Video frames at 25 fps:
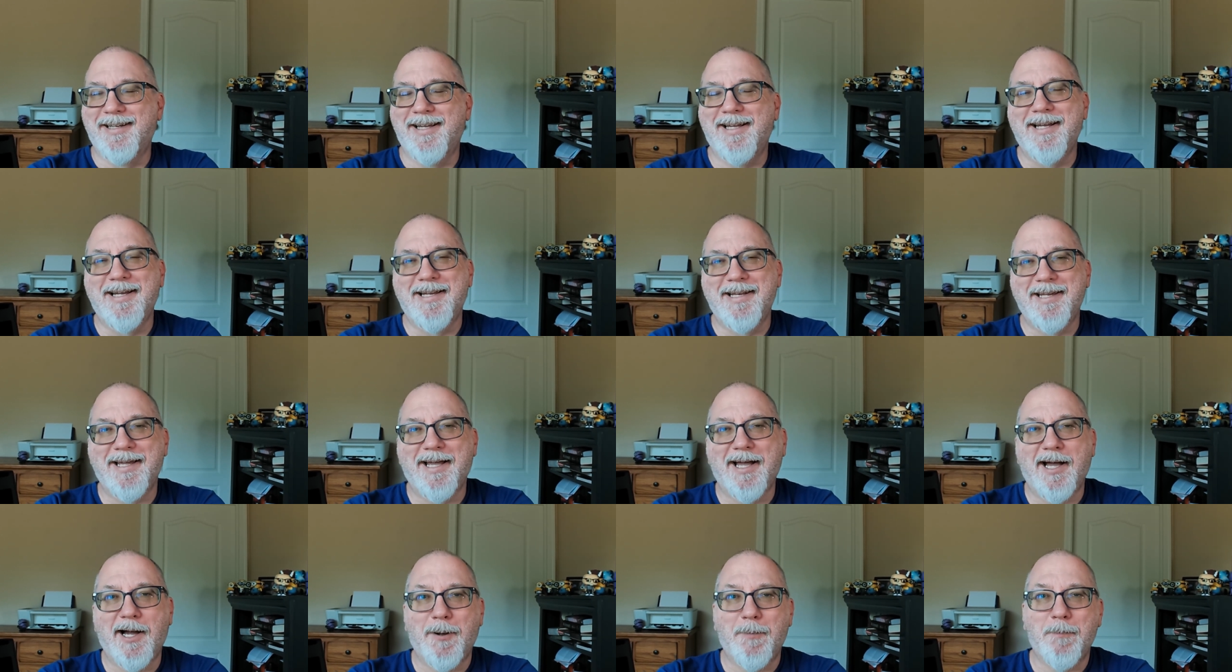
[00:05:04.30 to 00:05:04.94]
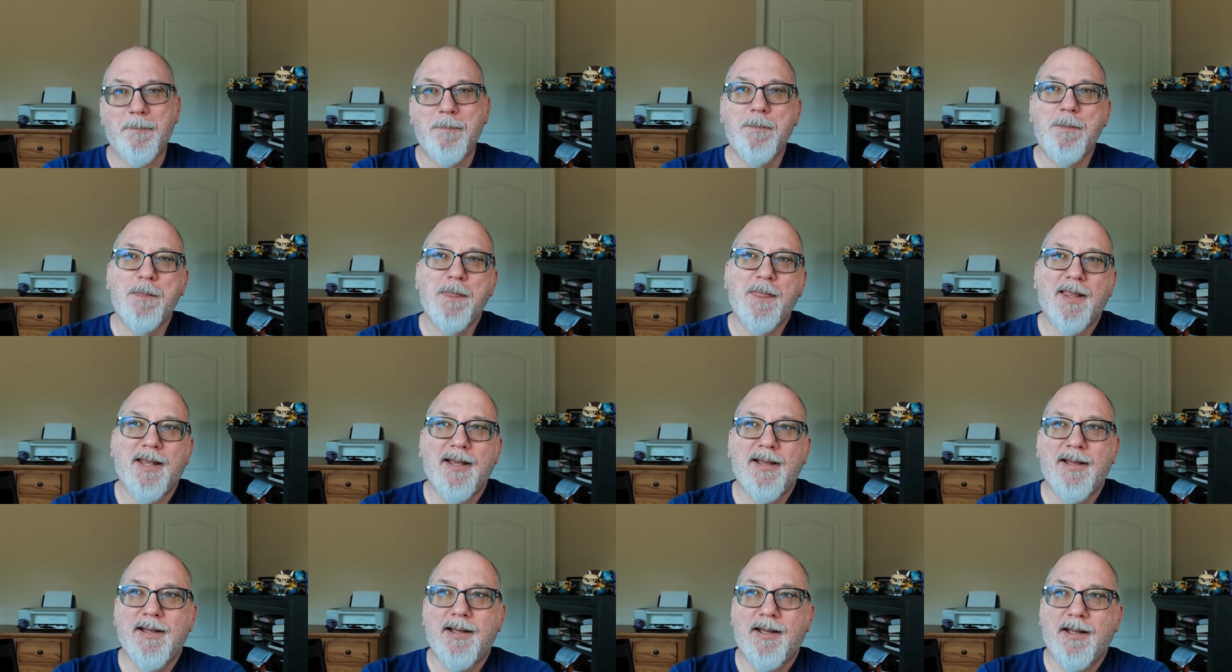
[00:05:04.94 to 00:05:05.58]
Anyhow.
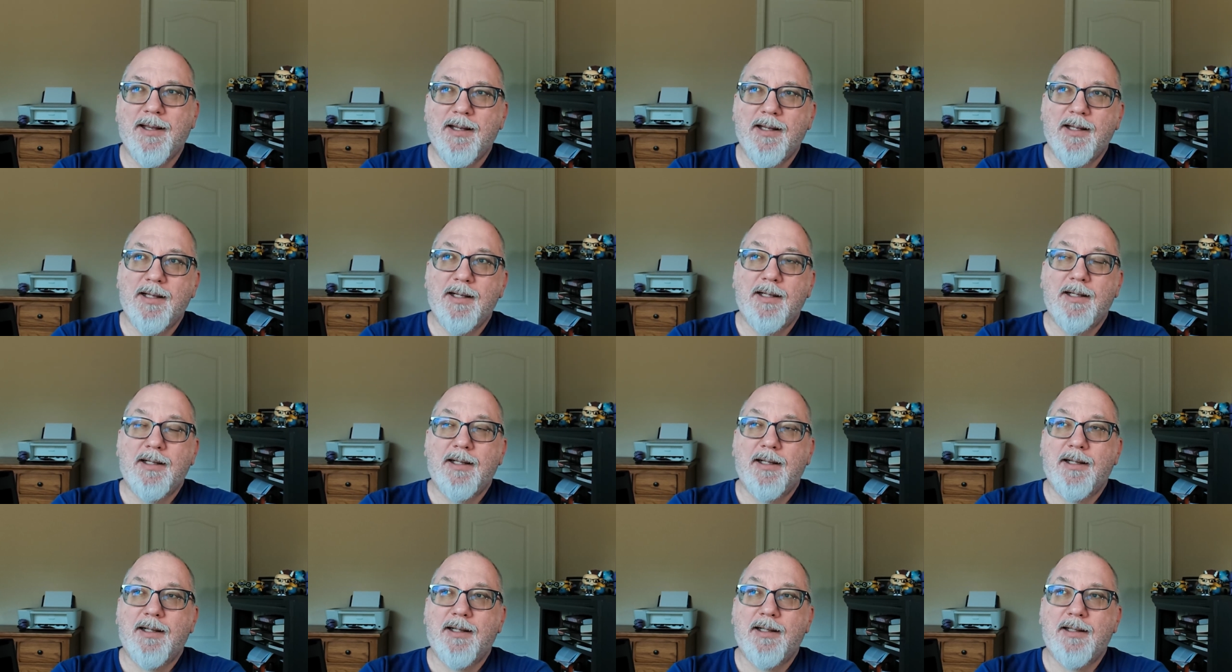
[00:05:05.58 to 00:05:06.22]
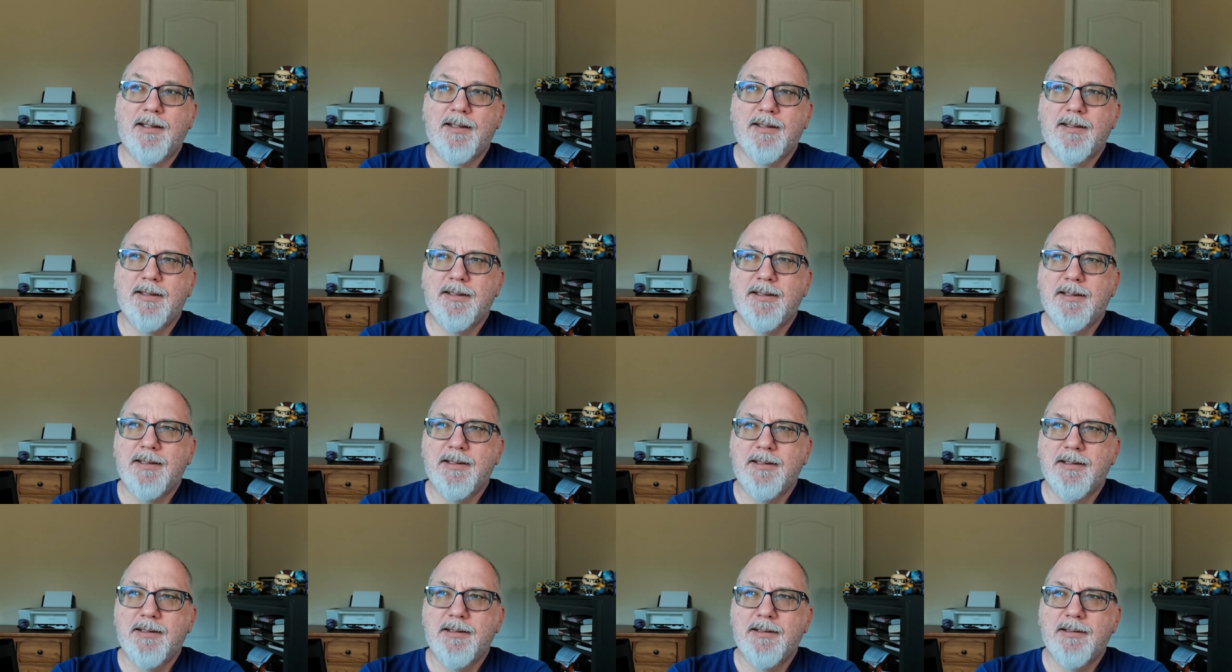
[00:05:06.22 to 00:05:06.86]

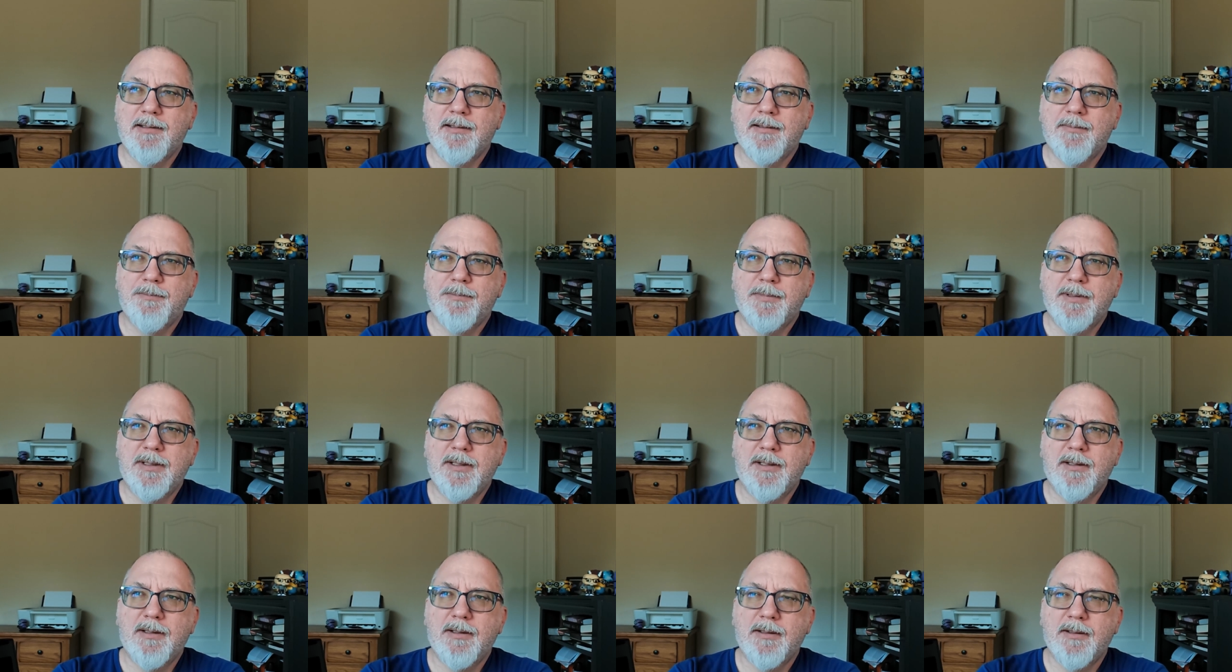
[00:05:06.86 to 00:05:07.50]
Um